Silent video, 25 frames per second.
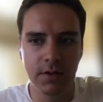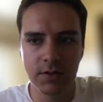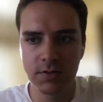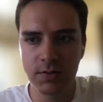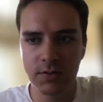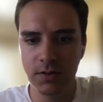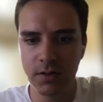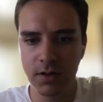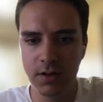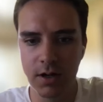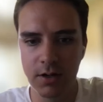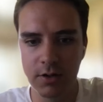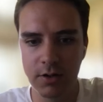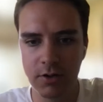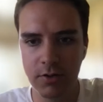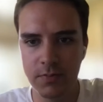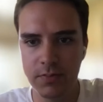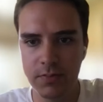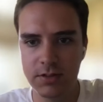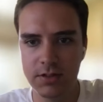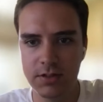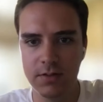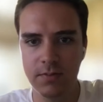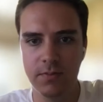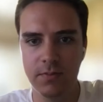it's not 100%
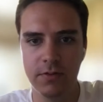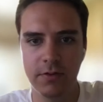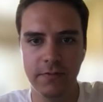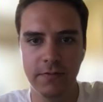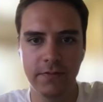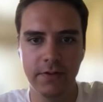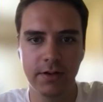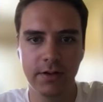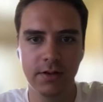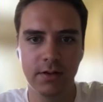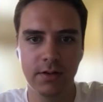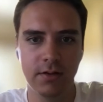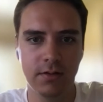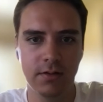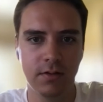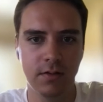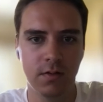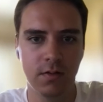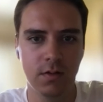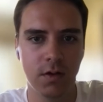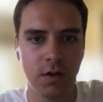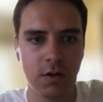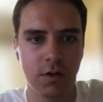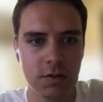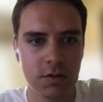perfect.
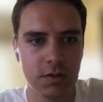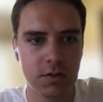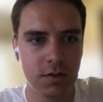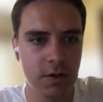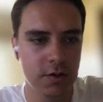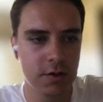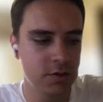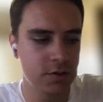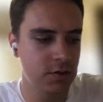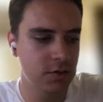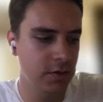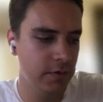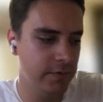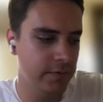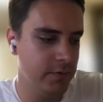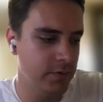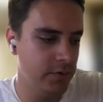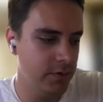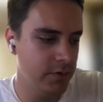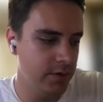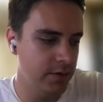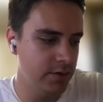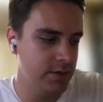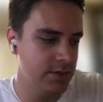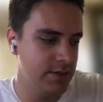No
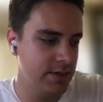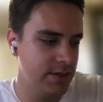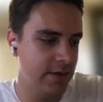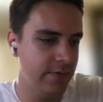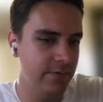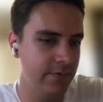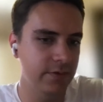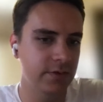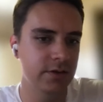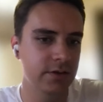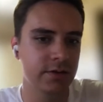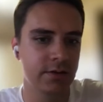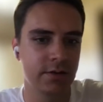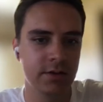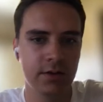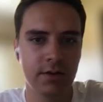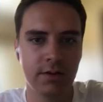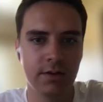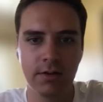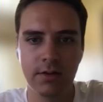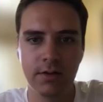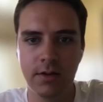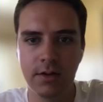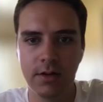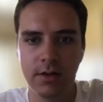software is ever.
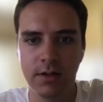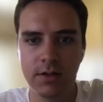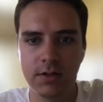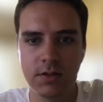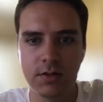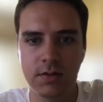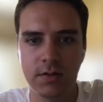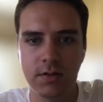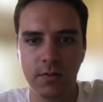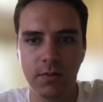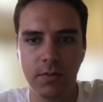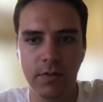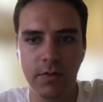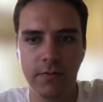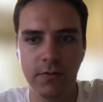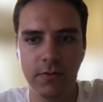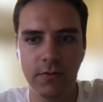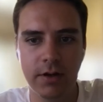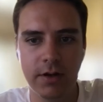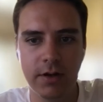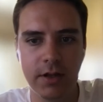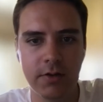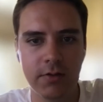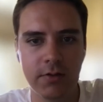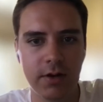So we've
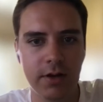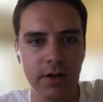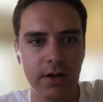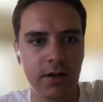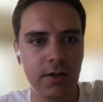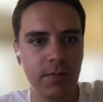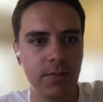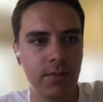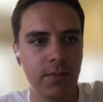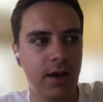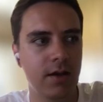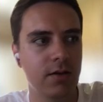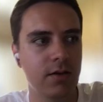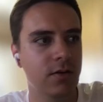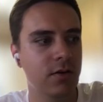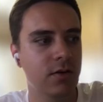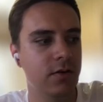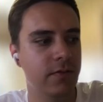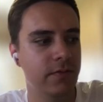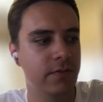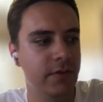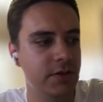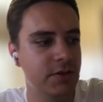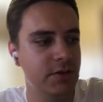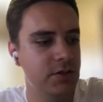already created a backlog
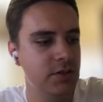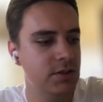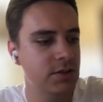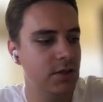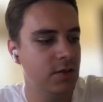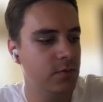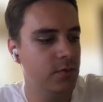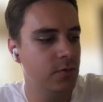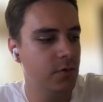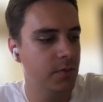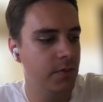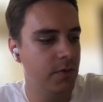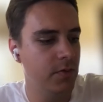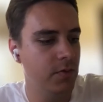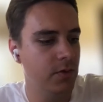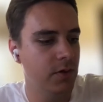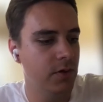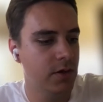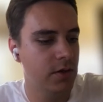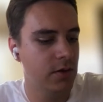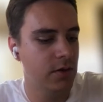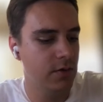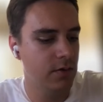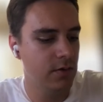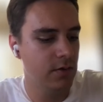of issues that we'll be
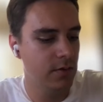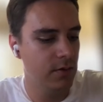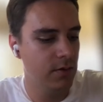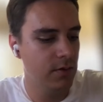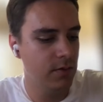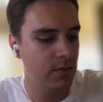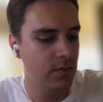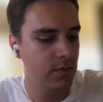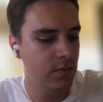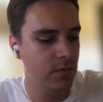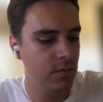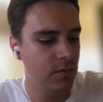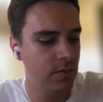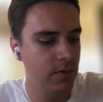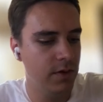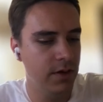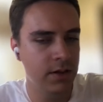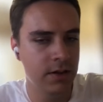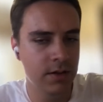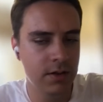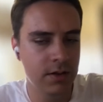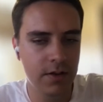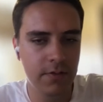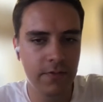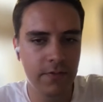working on
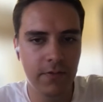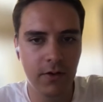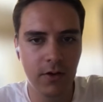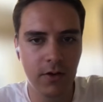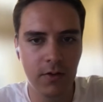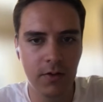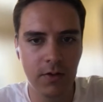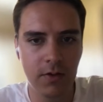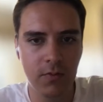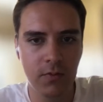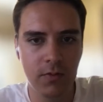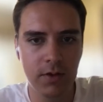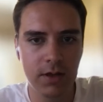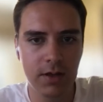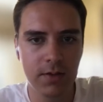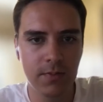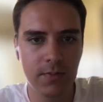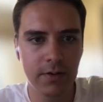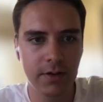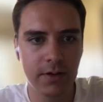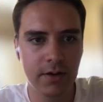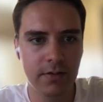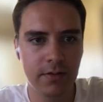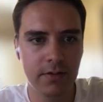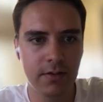in the following week.
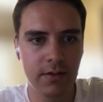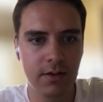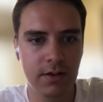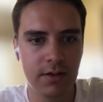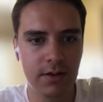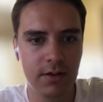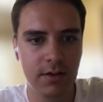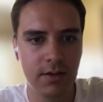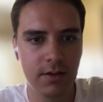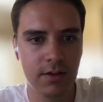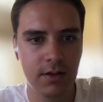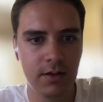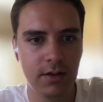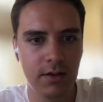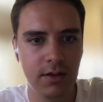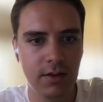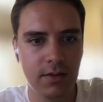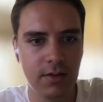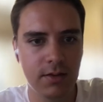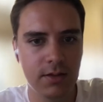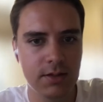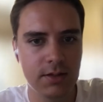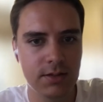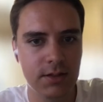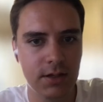But I think
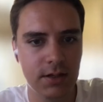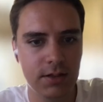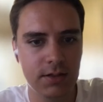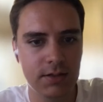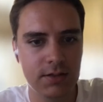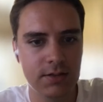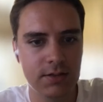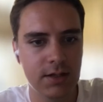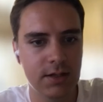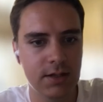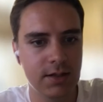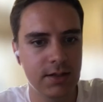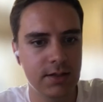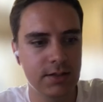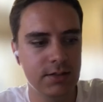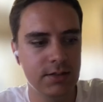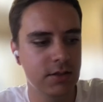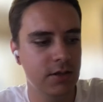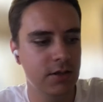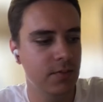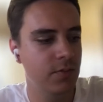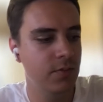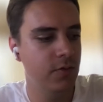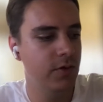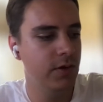the site is at least
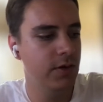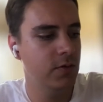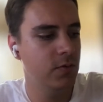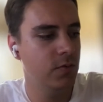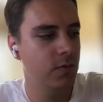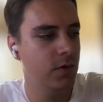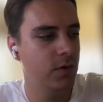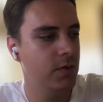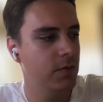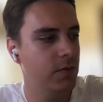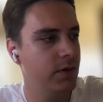at a point where